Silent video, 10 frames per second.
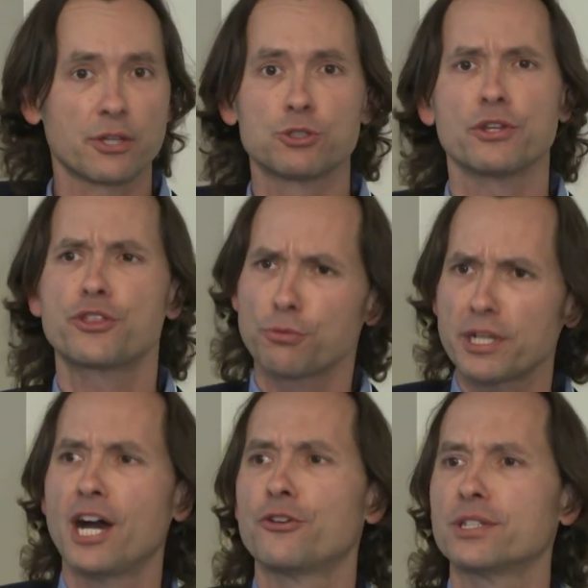I think it was only
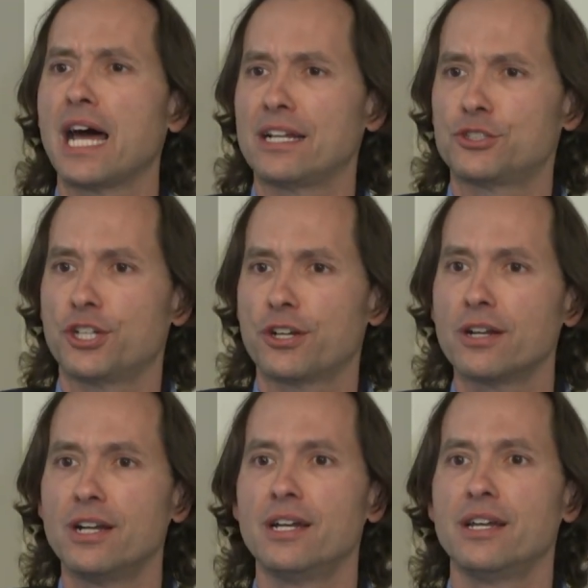300 last
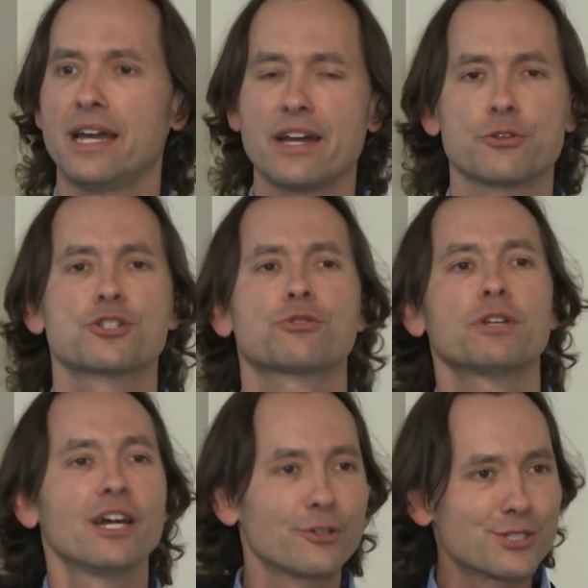year, and now there's
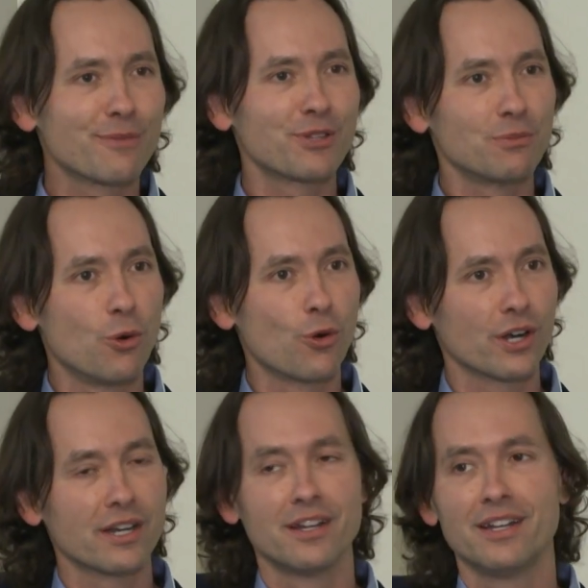300 something
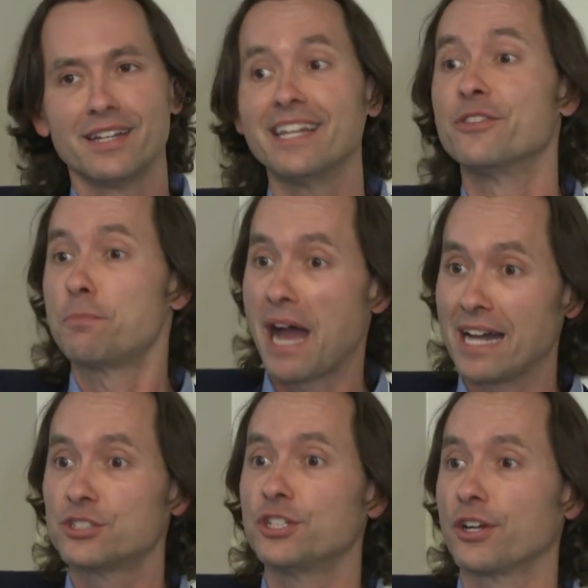more in the
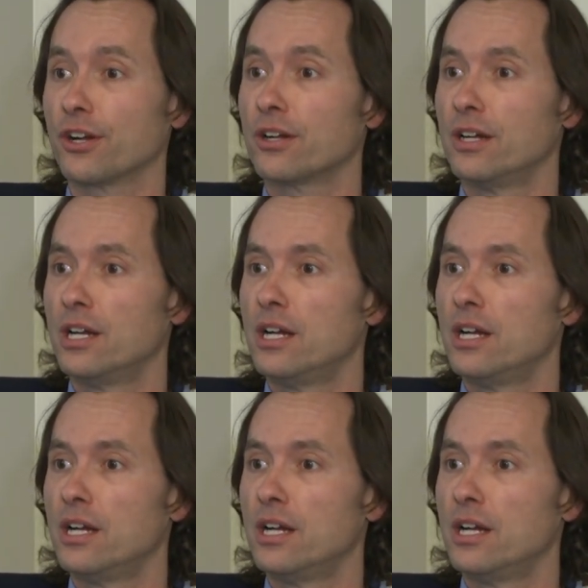past year.